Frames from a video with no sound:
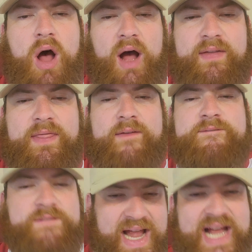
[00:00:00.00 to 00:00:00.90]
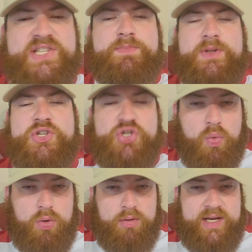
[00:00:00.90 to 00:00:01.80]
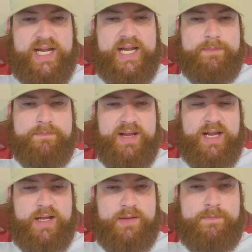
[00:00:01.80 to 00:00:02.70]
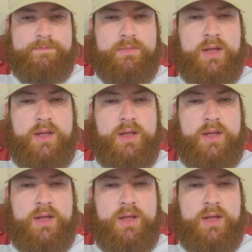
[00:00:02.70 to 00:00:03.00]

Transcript: The vast majority in